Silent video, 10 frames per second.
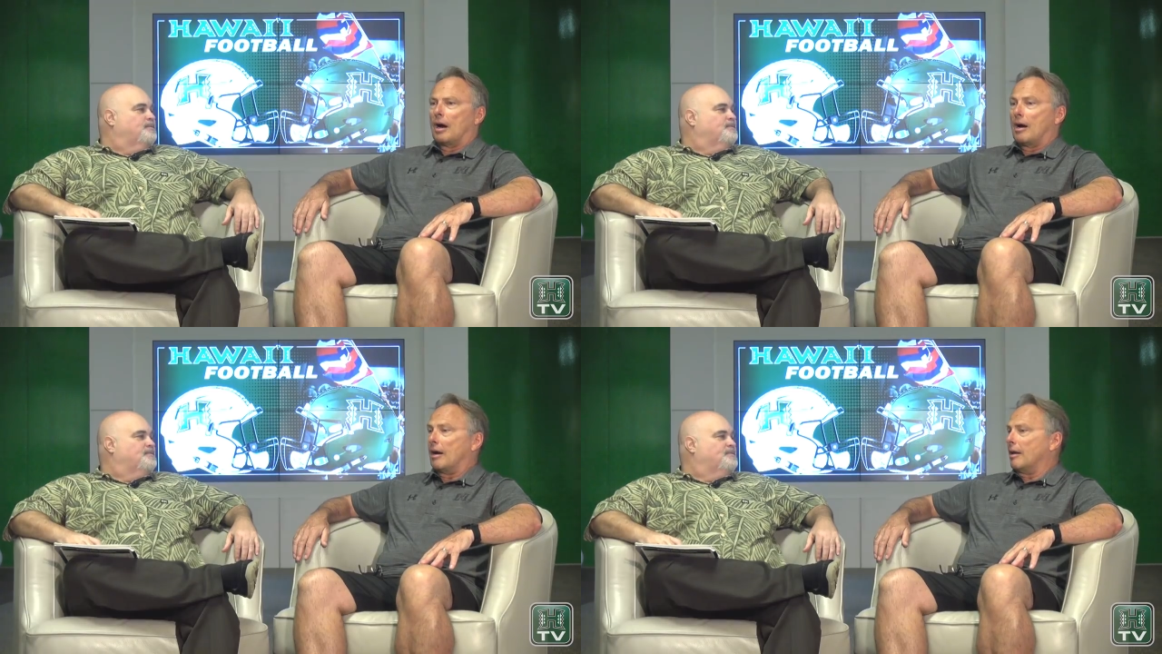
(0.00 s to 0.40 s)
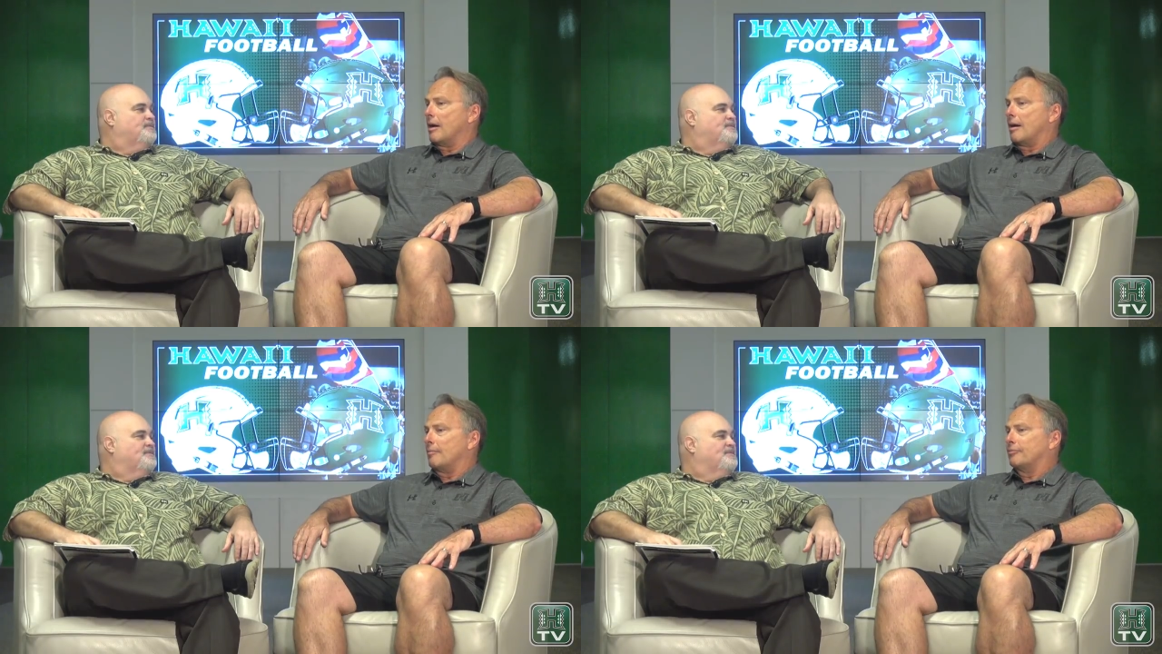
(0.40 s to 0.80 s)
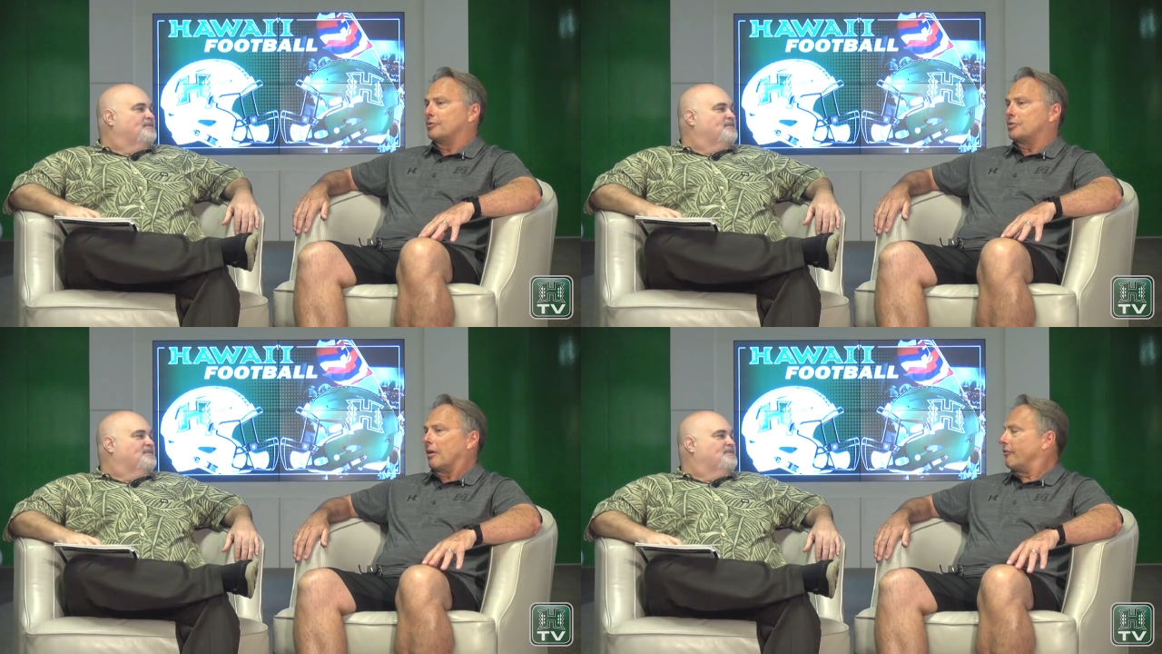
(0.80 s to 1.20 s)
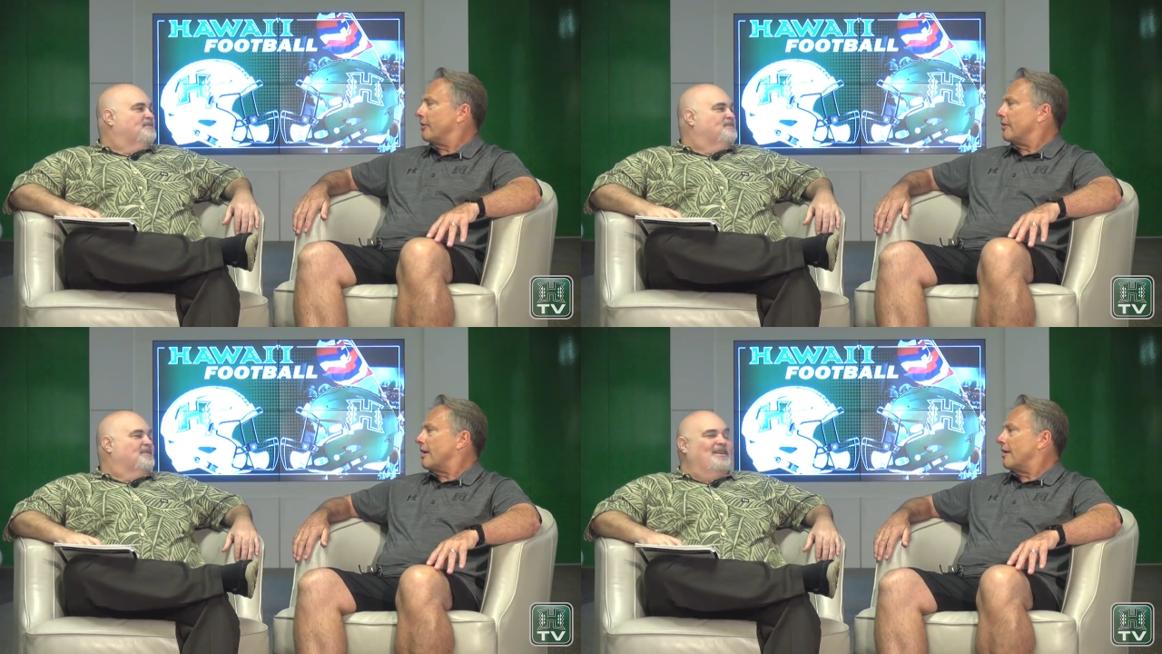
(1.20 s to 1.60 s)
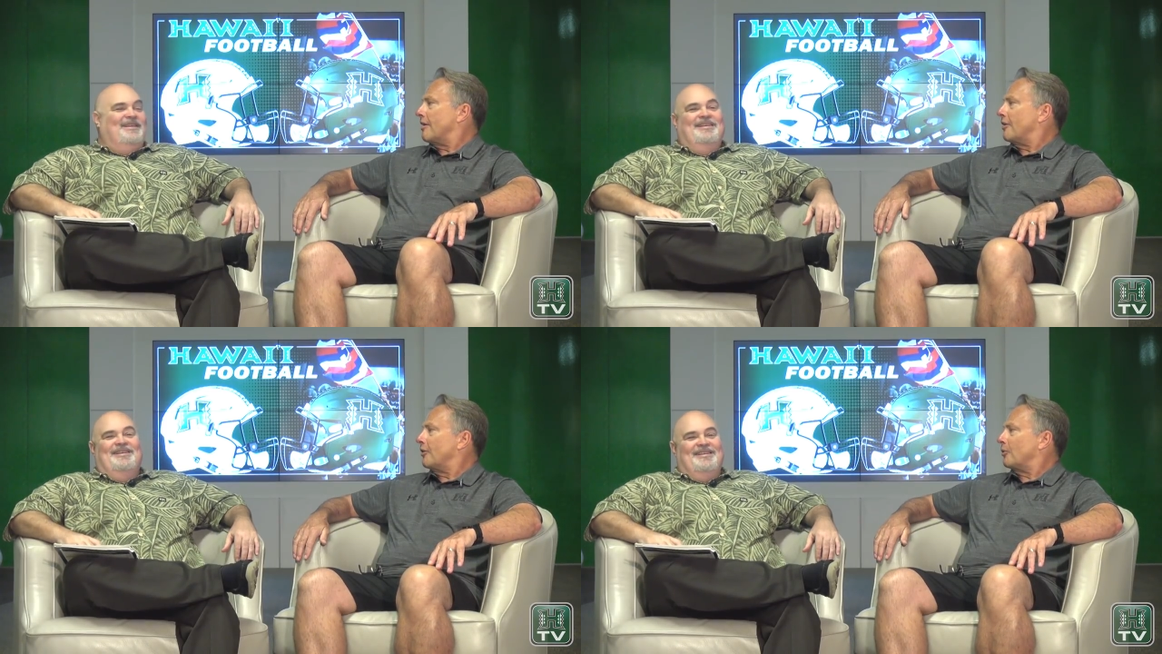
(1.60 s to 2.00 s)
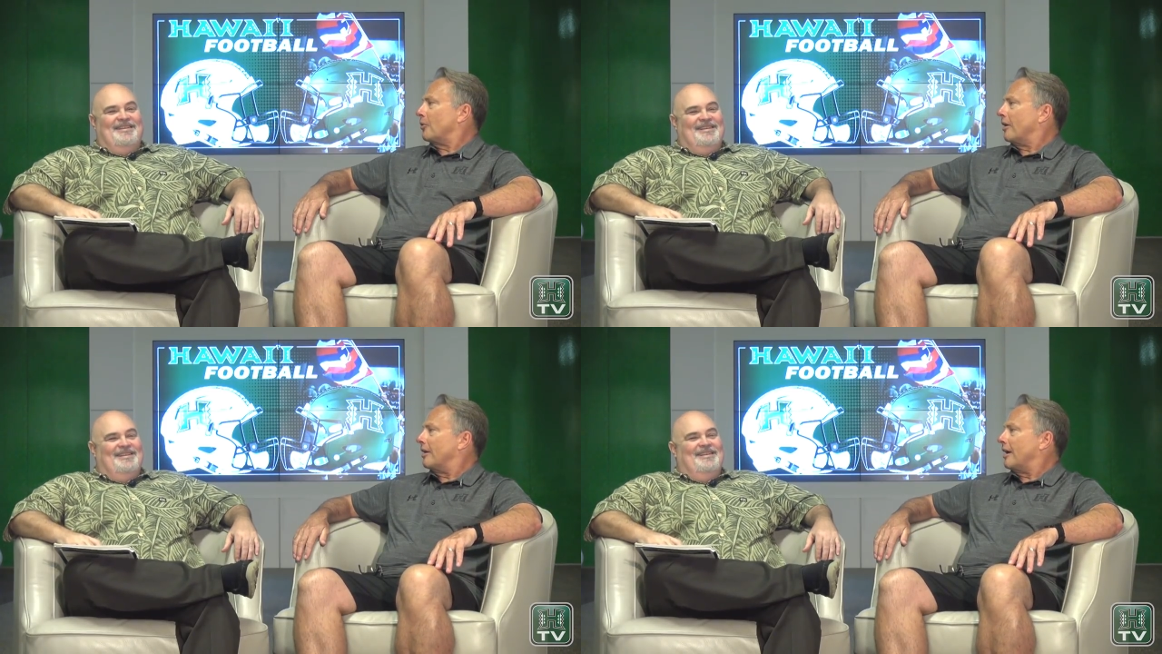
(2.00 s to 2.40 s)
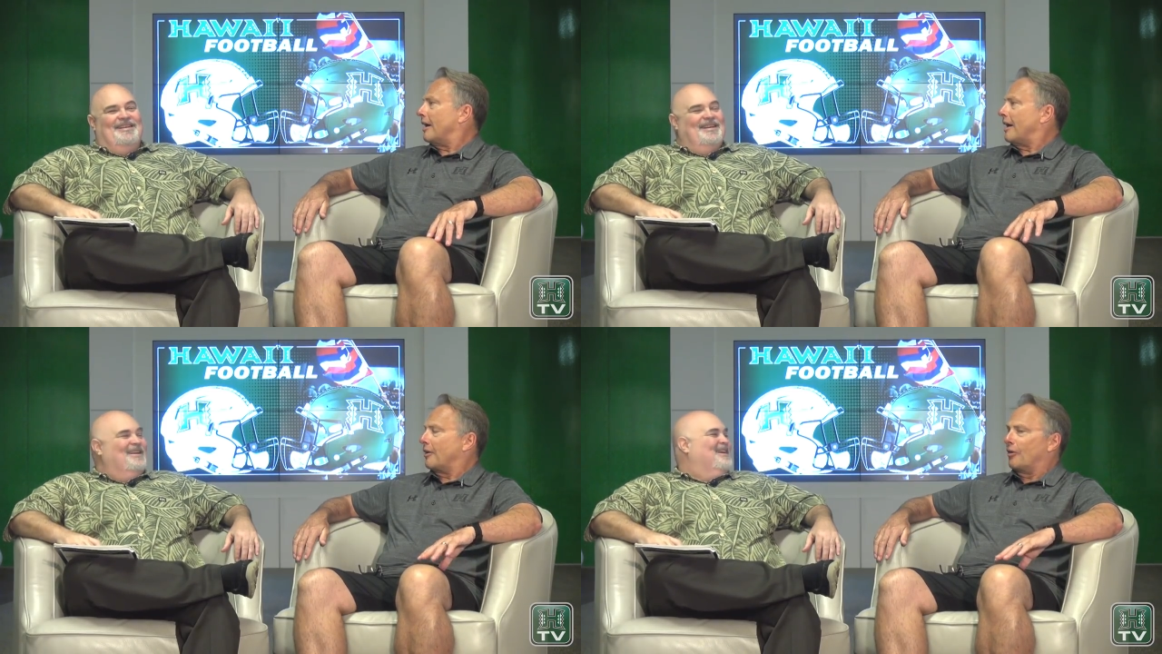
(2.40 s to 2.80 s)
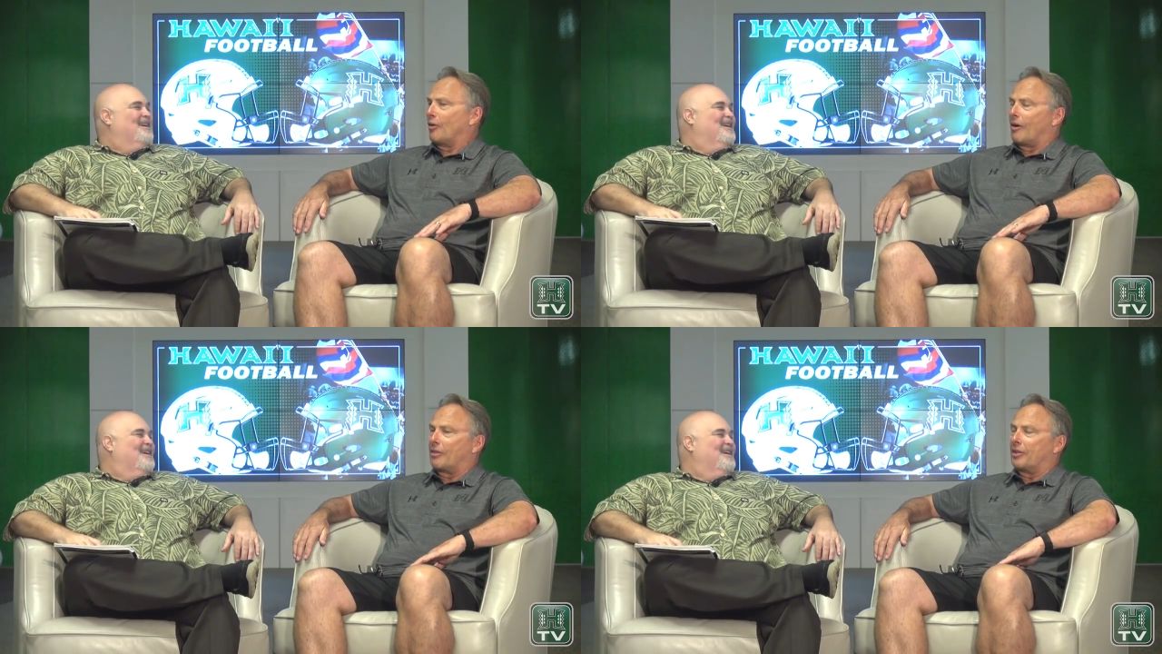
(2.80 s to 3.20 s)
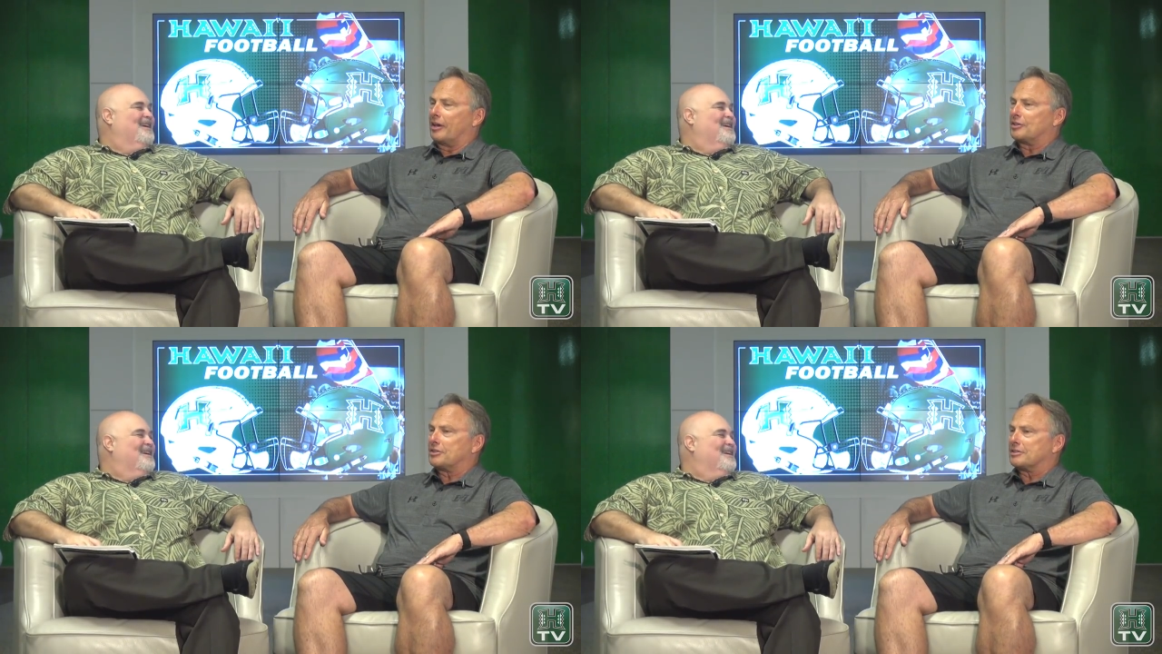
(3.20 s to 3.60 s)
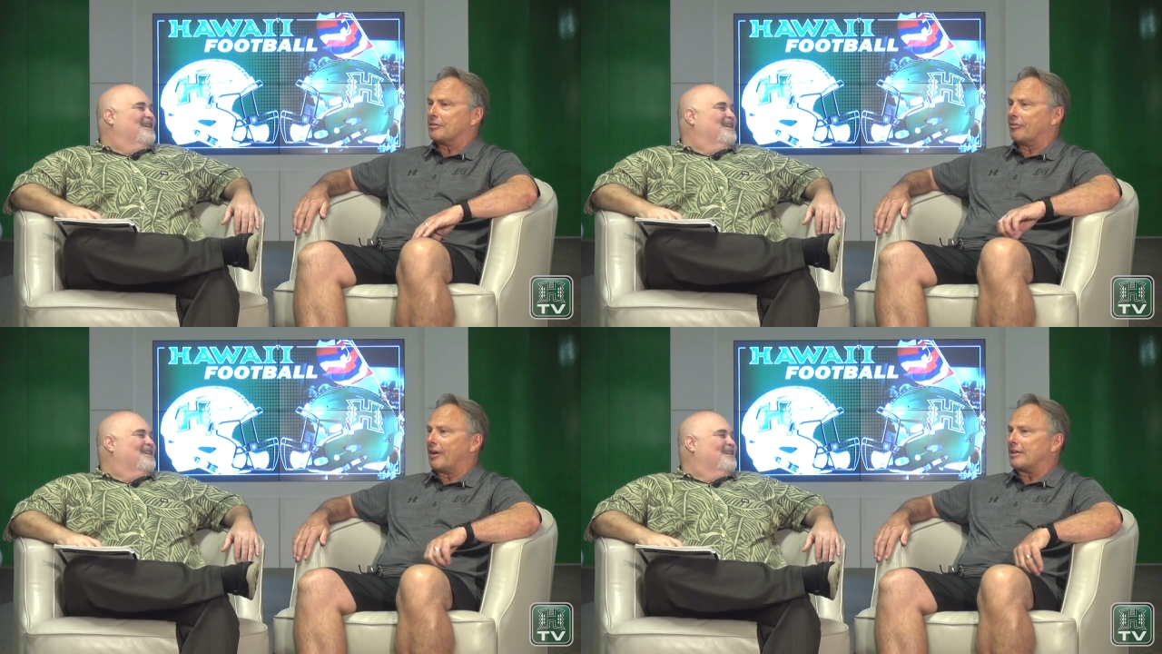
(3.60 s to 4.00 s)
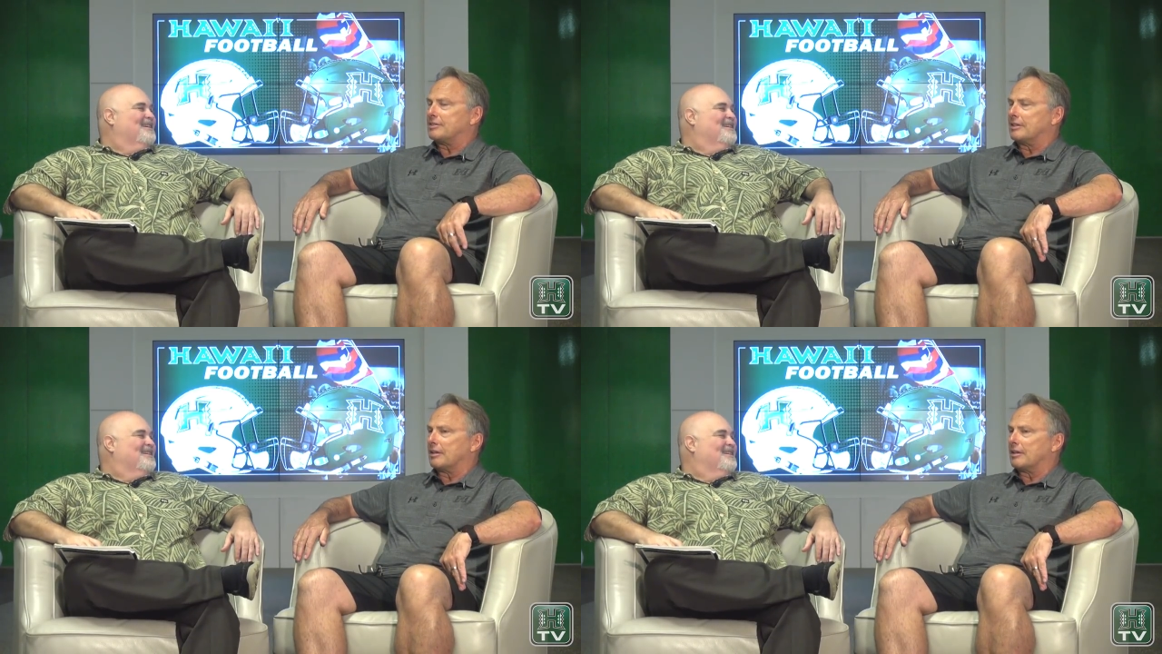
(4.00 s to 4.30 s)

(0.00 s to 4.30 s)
Speaker 1: I, am trying to figure that out on the run. I, I, don't know. I think it's just a fancy